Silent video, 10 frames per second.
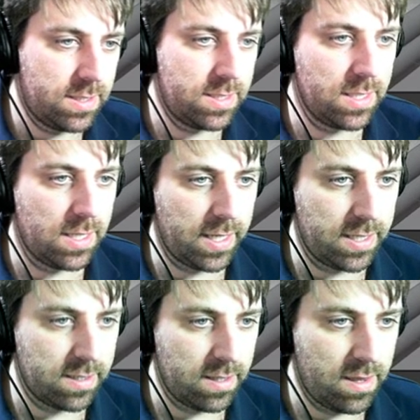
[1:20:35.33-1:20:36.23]

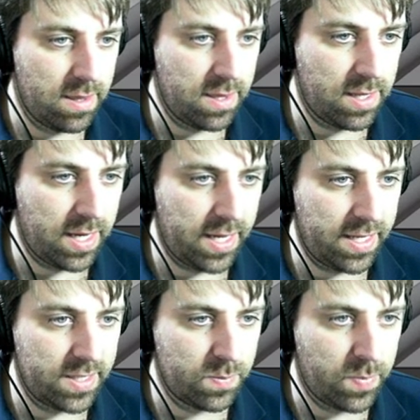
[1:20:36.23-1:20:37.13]
delete
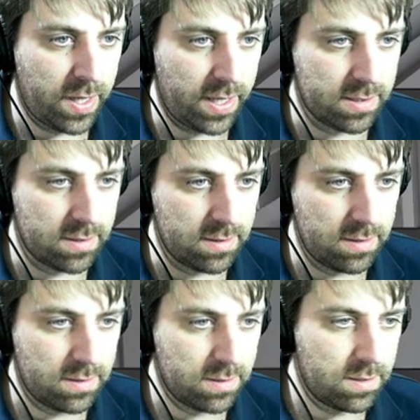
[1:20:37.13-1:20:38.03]
these
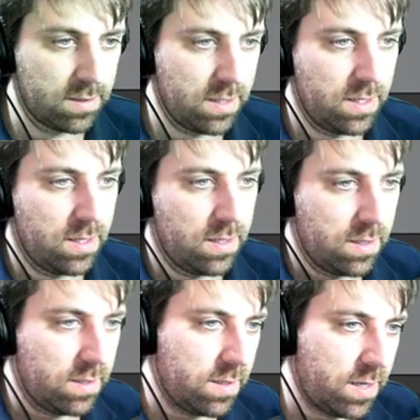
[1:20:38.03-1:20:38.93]
pieces
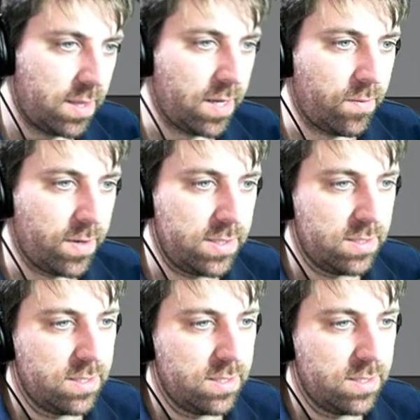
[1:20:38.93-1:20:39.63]
and that one.